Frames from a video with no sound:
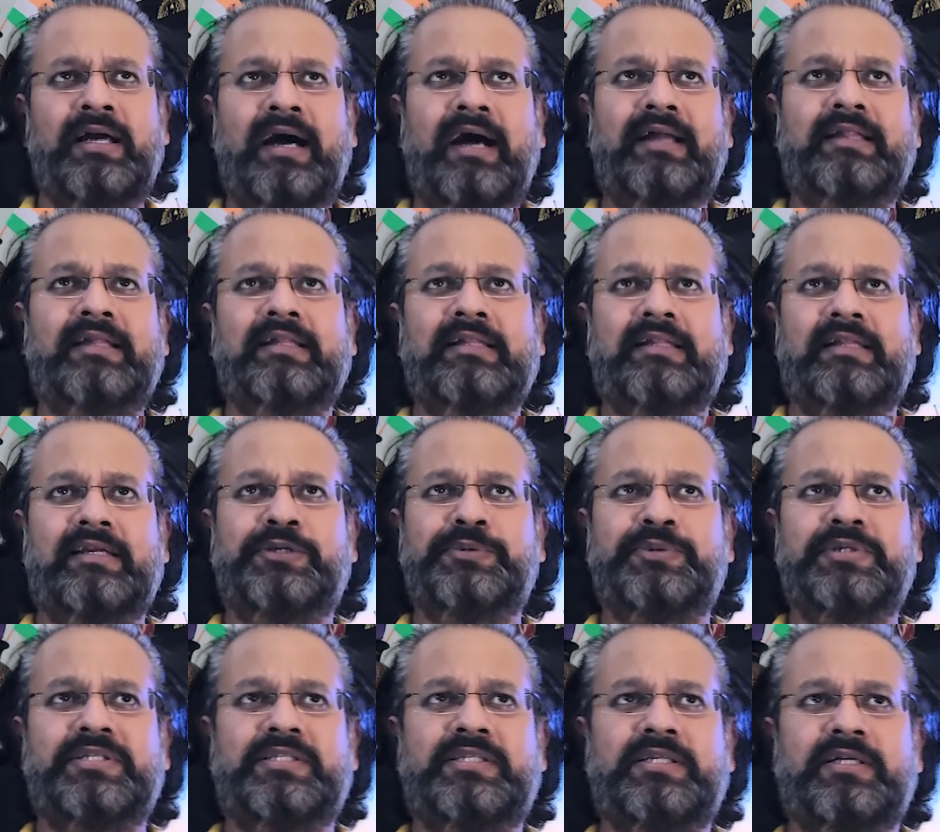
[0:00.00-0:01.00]
I think it
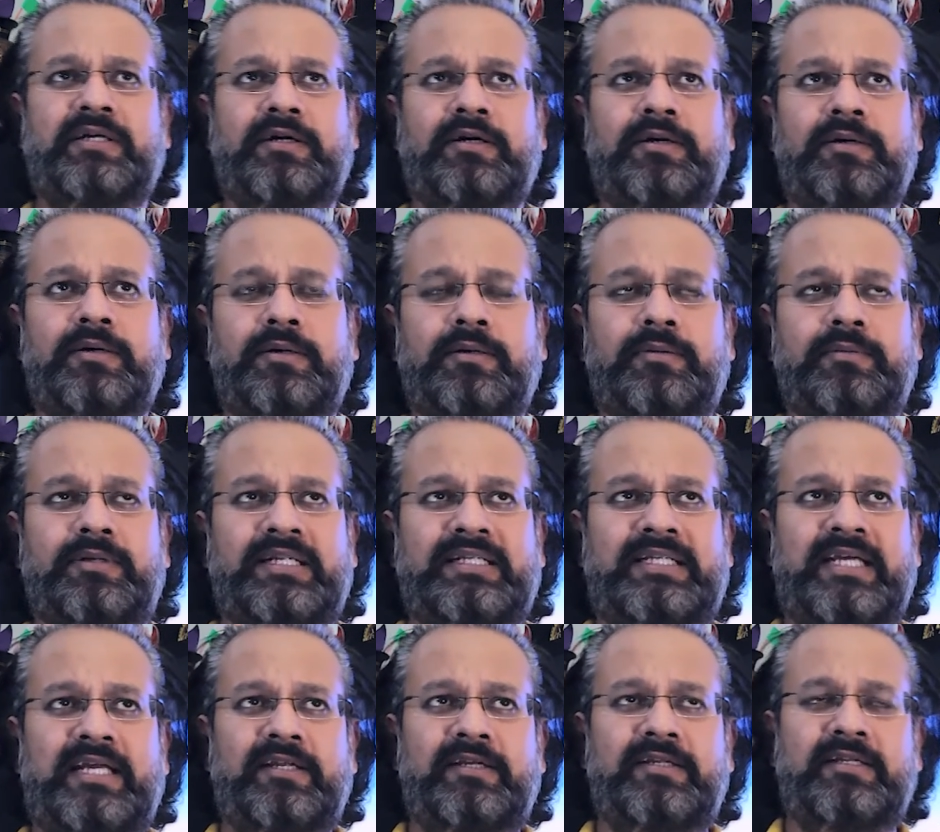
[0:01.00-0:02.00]
was
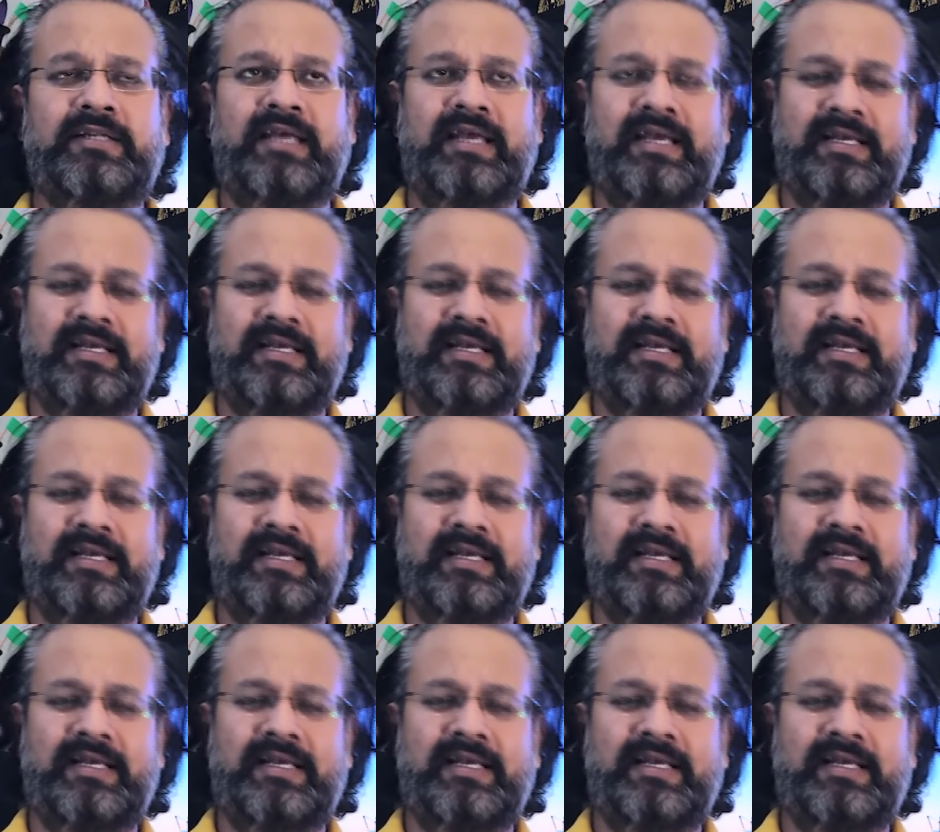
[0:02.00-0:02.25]
Denon